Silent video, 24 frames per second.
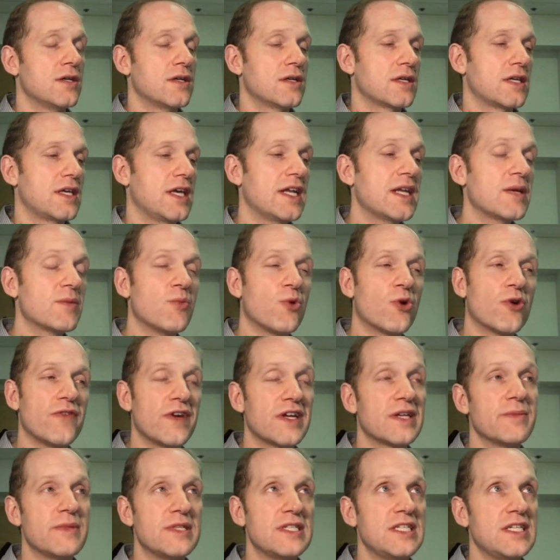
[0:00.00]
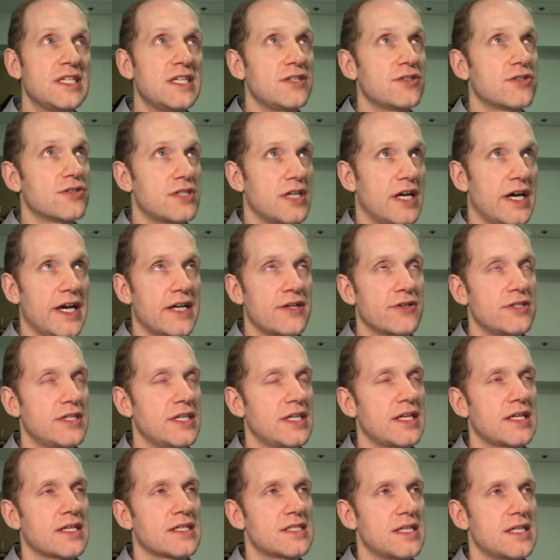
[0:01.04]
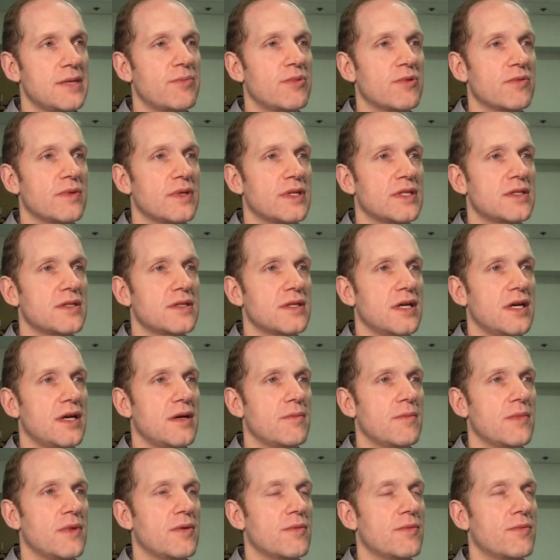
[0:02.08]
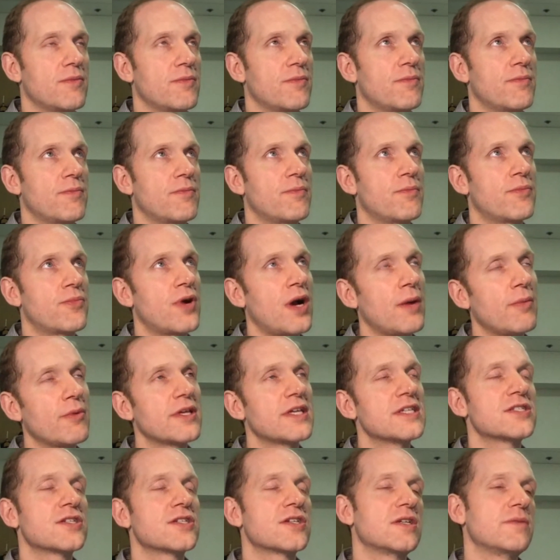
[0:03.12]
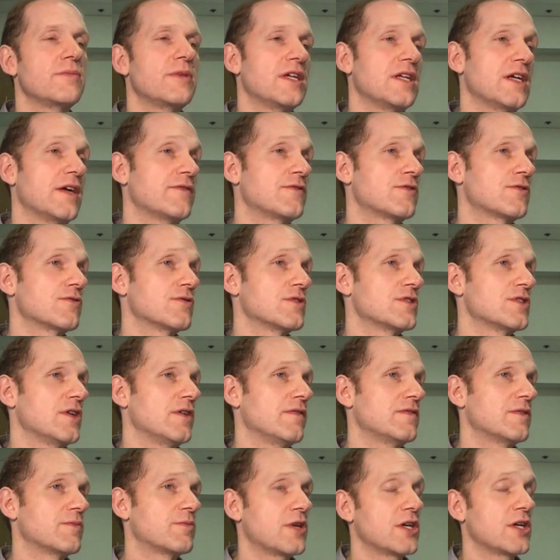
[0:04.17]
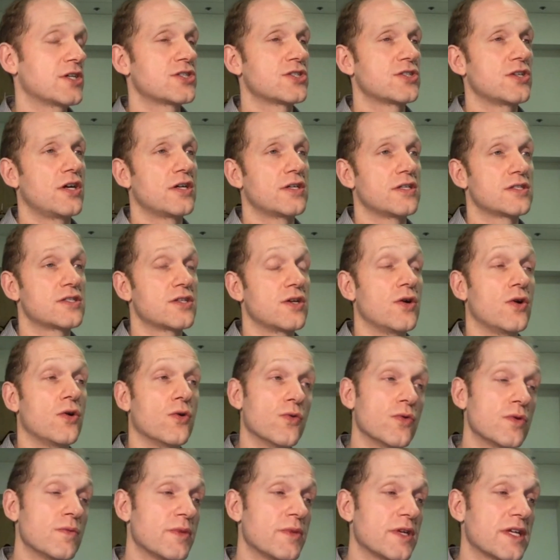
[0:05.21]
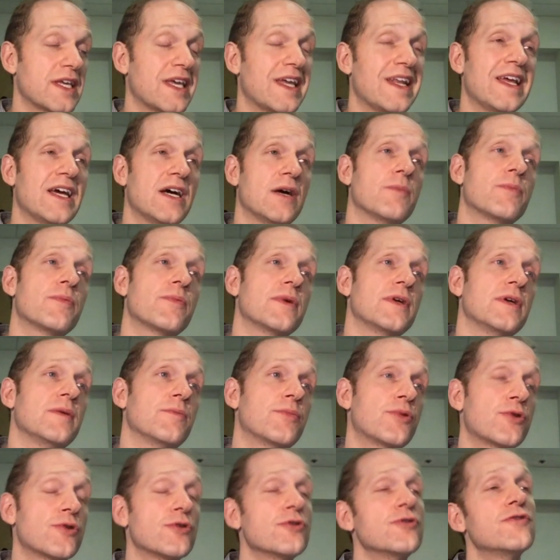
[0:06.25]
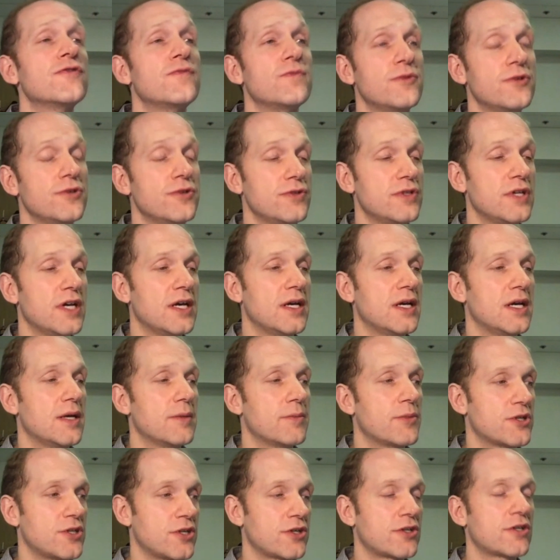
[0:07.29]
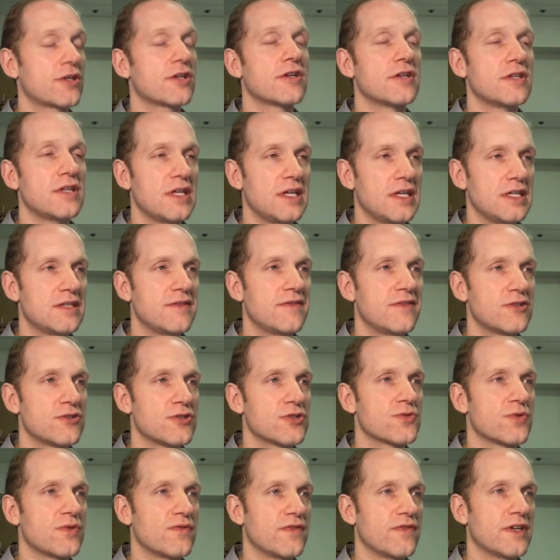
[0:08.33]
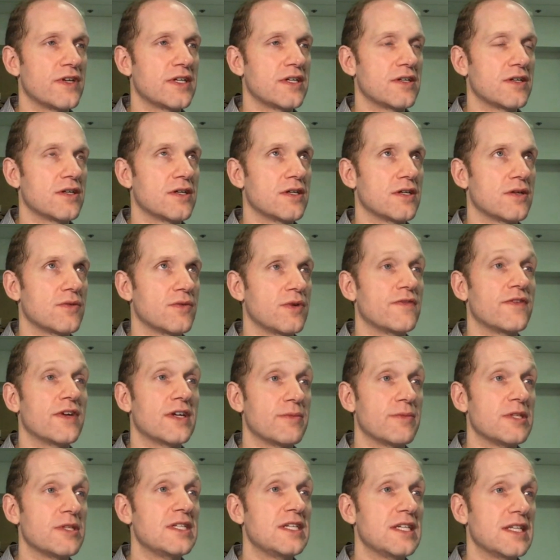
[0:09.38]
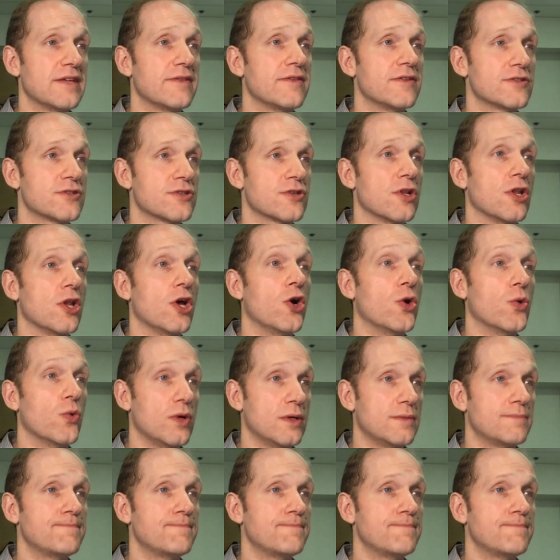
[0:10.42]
Getting more vitamin D in your diet or taking a supplement um, probably isn't going to be enough to resolve depression on its own, but it can help improve mood, particularly in individuals when, uh, when vitamin D levels are low.